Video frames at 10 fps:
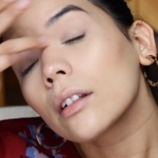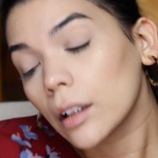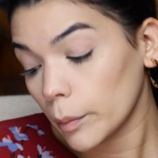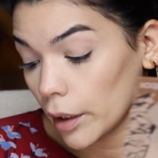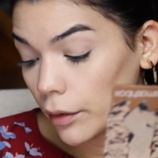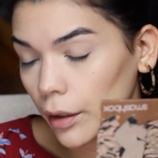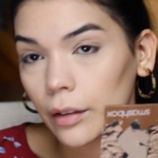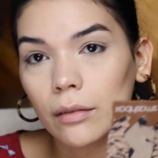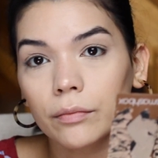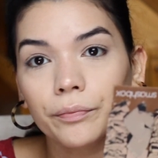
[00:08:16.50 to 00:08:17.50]
Clean my
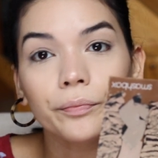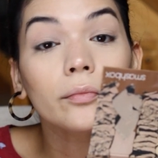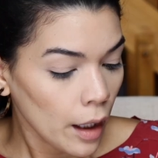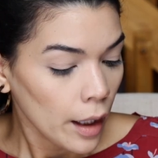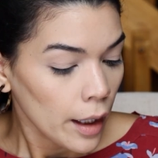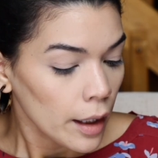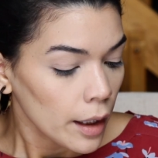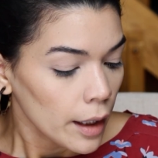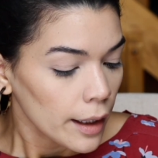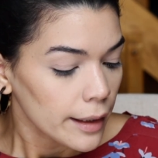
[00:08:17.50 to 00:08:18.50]
unders.
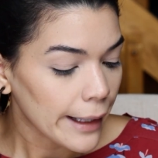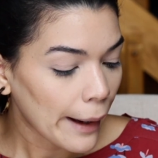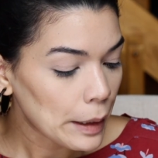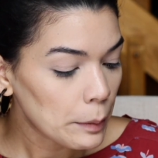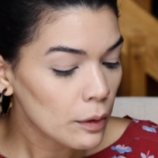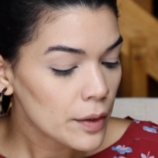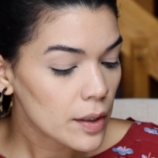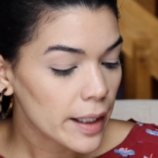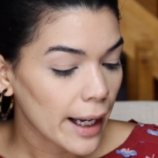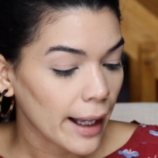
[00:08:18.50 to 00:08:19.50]
Now I'm going to move on
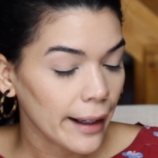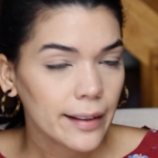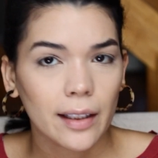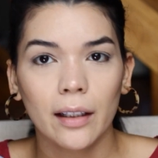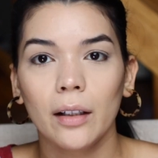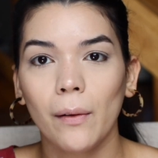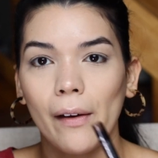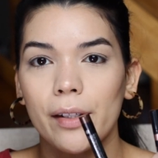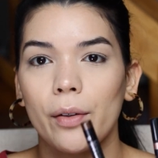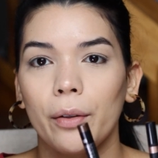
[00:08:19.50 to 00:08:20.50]
to the eyes.
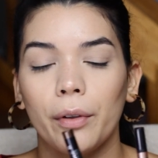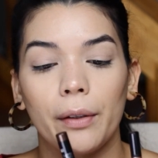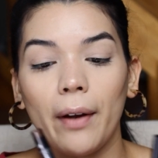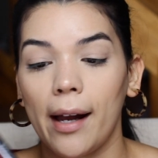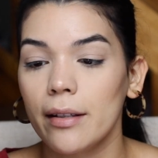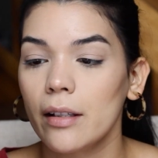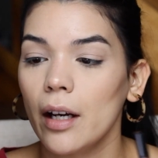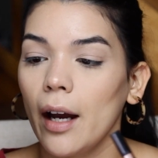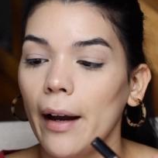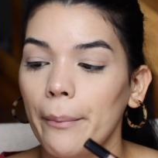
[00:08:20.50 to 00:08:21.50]
Wow, this is going really fast.
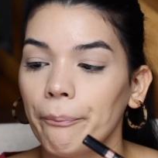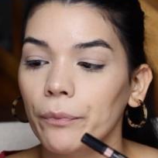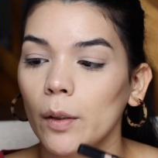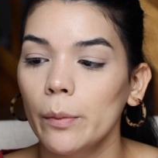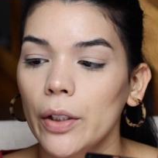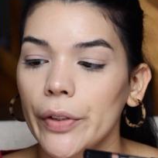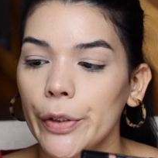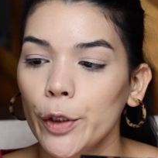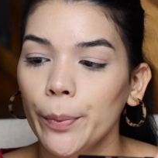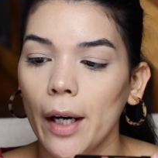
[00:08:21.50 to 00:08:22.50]
I'm going to be
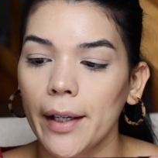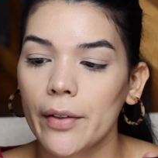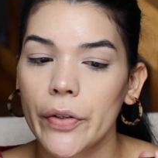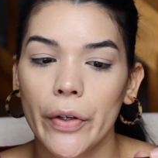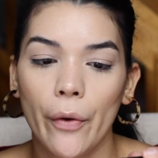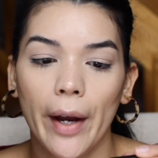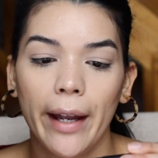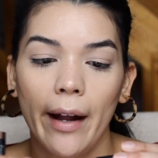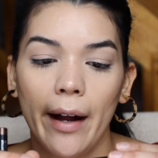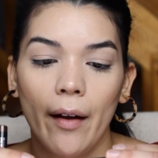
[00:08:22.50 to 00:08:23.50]
using two products. So I
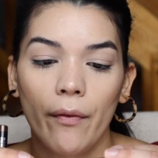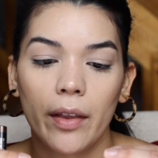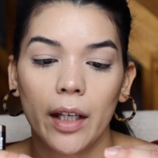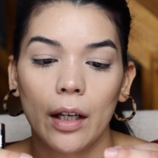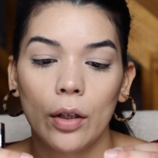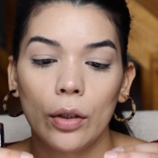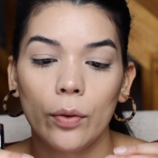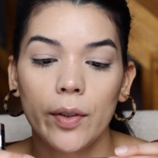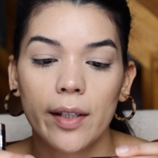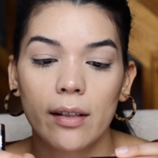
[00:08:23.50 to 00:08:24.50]
have the
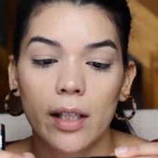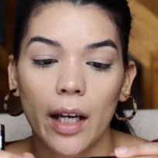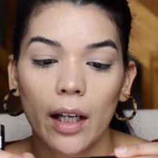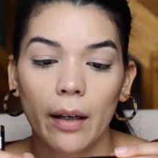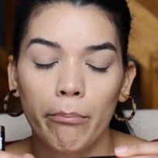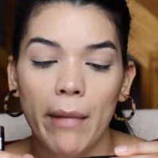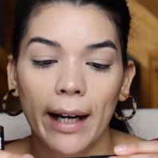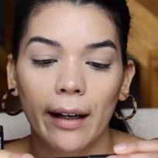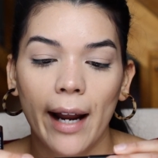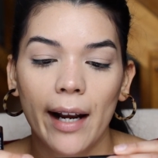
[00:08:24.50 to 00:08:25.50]
Nude Stick
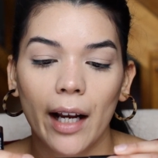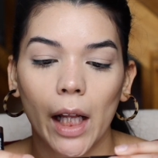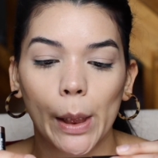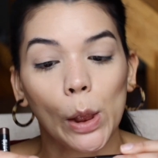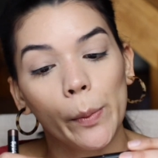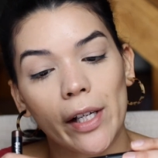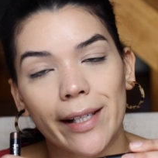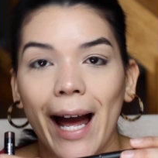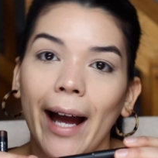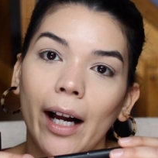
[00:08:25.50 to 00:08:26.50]
Magnetic
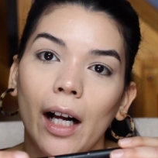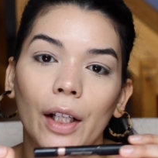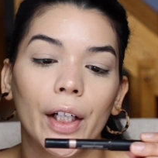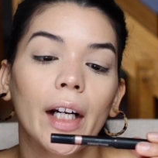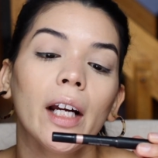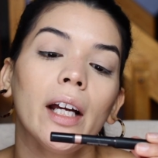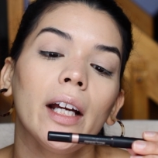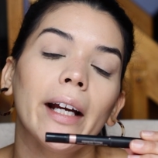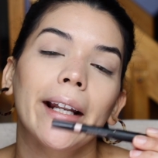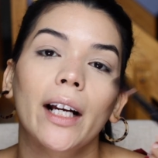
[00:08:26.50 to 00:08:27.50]
Luminous Eye Color
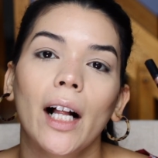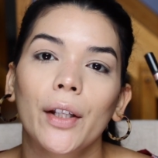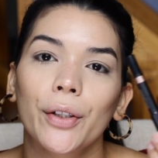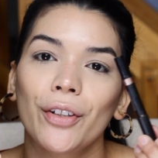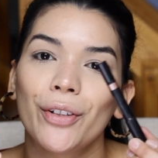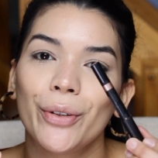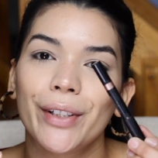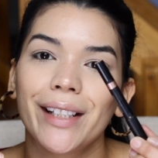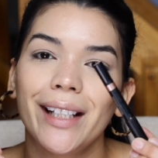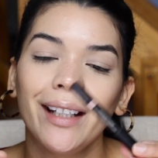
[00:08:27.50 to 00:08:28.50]
in the color
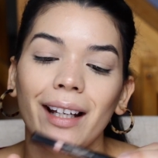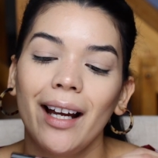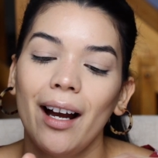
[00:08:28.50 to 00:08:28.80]
Nudity.